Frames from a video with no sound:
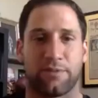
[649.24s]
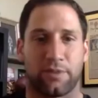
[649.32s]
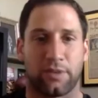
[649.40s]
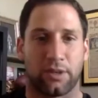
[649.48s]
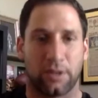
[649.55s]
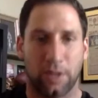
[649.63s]

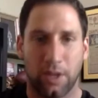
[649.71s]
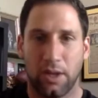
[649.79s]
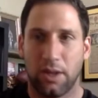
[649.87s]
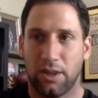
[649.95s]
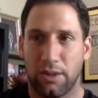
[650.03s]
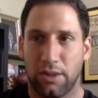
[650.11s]
for
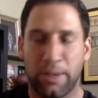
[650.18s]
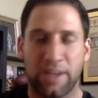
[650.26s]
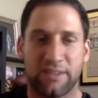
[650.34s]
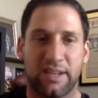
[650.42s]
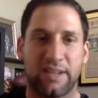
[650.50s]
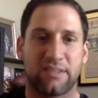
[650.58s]
the
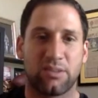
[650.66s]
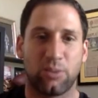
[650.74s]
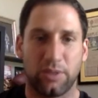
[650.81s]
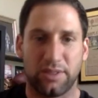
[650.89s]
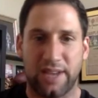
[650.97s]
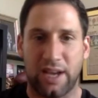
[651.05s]
best high school
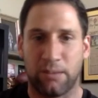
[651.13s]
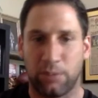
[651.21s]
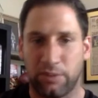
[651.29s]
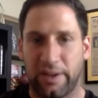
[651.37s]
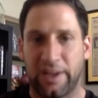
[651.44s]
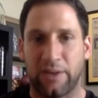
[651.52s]
in town,
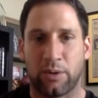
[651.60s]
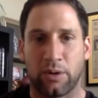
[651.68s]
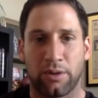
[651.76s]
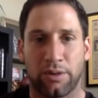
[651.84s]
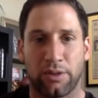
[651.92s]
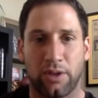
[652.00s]
Blue Valley
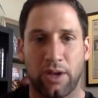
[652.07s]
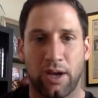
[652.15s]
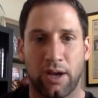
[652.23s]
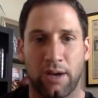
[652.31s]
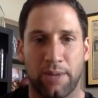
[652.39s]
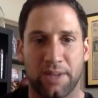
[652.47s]
North
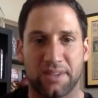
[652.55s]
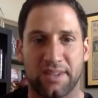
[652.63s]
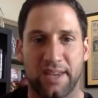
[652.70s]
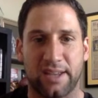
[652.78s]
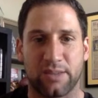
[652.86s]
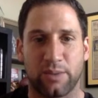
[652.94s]

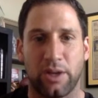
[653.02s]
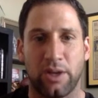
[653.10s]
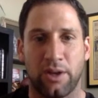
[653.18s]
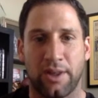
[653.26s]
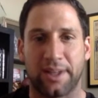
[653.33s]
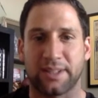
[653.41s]
Mustangs. We all
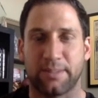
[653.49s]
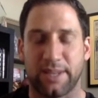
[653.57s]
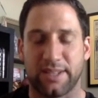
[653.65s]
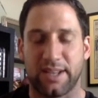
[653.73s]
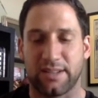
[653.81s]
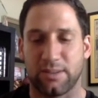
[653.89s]
know that's the
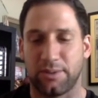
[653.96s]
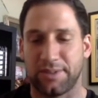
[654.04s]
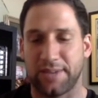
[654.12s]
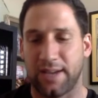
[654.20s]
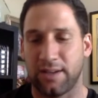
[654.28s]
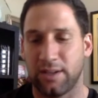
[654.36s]
best high school
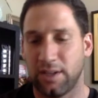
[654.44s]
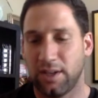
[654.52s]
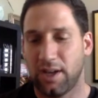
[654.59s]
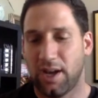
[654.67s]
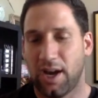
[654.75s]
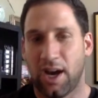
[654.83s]
in
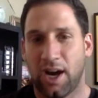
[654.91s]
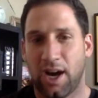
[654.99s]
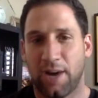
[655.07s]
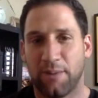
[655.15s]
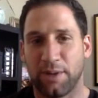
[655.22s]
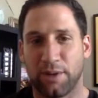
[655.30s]

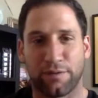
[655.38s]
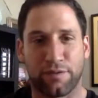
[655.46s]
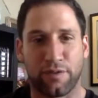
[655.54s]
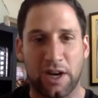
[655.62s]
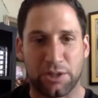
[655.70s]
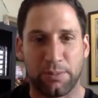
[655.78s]
town. Your
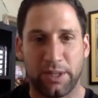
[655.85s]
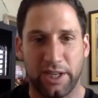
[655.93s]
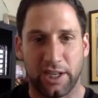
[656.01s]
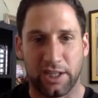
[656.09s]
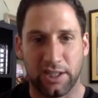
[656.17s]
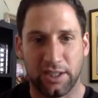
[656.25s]
freshman
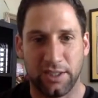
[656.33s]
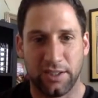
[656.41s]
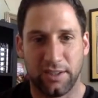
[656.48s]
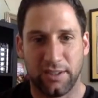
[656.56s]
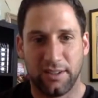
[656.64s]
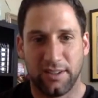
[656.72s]
year.
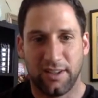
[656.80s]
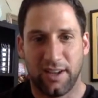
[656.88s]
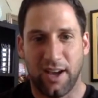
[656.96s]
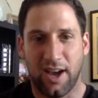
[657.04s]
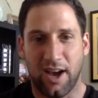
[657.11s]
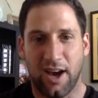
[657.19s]

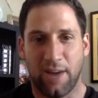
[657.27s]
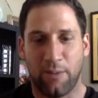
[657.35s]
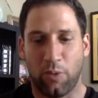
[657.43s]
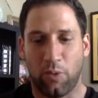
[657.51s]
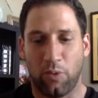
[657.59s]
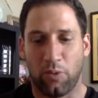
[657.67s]

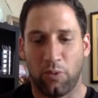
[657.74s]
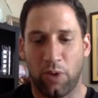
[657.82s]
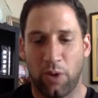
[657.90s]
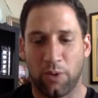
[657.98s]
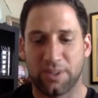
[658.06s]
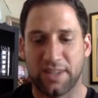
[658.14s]

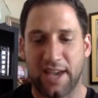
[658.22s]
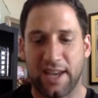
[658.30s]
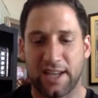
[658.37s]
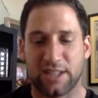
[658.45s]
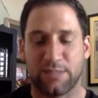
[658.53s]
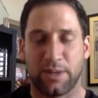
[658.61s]
What was that
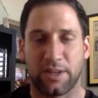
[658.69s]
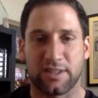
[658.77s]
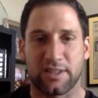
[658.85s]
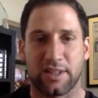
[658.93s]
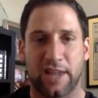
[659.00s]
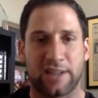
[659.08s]

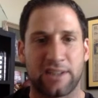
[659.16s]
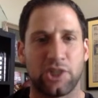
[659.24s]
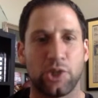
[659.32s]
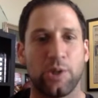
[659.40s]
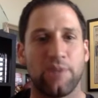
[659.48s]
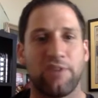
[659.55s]
experience like? Did
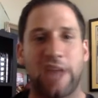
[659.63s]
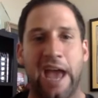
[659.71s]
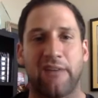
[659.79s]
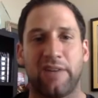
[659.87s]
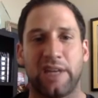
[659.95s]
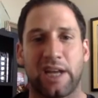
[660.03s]
you even
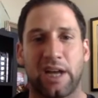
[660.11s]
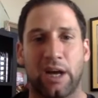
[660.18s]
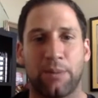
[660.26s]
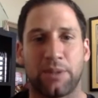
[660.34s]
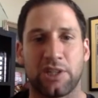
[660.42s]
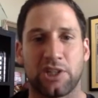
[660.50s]
have any
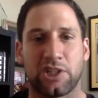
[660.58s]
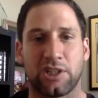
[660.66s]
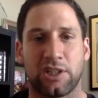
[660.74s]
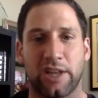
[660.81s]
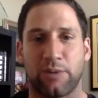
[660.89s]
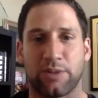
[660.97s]
competition?
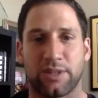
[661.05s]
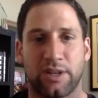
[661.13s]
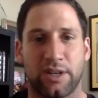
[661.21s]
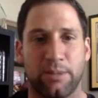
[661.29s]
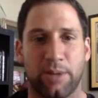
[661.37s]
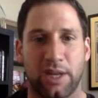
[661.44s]
Like, was there
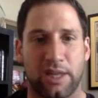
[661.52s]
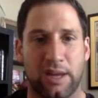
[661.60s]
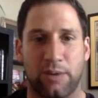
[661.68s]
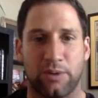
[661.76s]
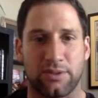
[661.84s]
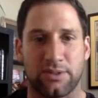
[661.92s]
anybody that
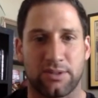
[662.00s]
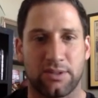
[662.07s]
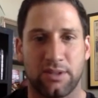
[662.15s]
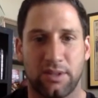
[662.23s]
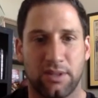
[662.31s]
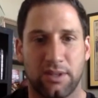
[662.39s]

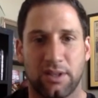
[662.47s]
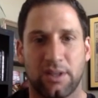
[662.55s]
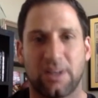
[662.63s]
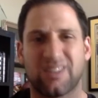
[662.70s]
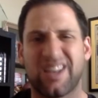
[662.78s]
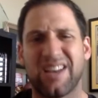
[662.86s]
was,
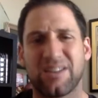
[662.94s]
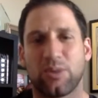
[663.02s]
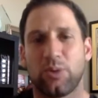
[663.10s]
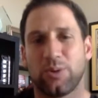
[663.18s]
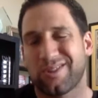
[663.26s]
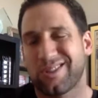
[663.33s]
because high
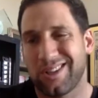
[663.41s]
schools,